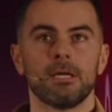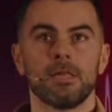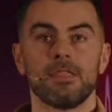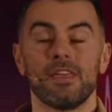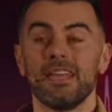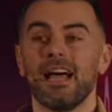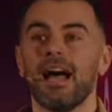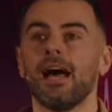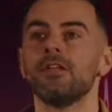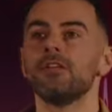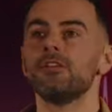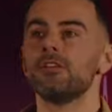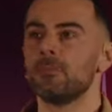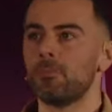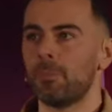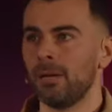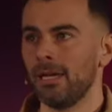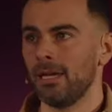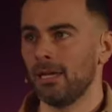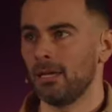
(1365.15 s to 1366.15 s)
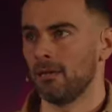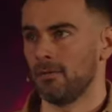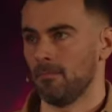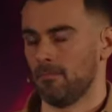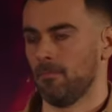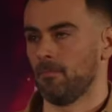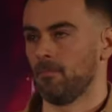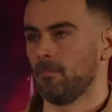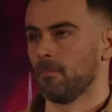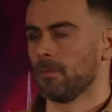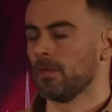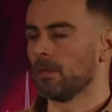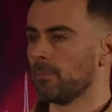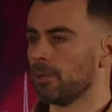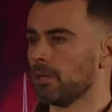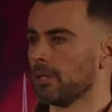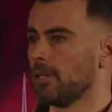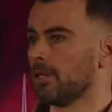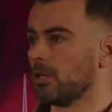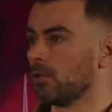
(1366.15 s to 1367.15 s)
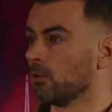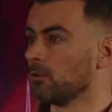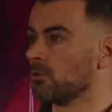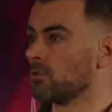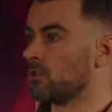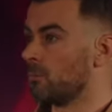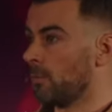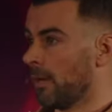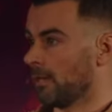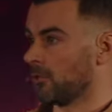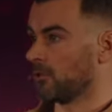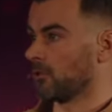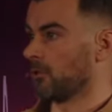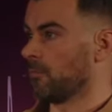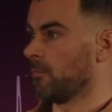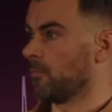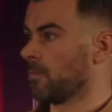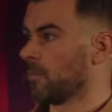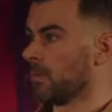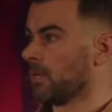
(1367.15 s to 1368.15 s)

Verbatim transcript: that underpin the political spectrum.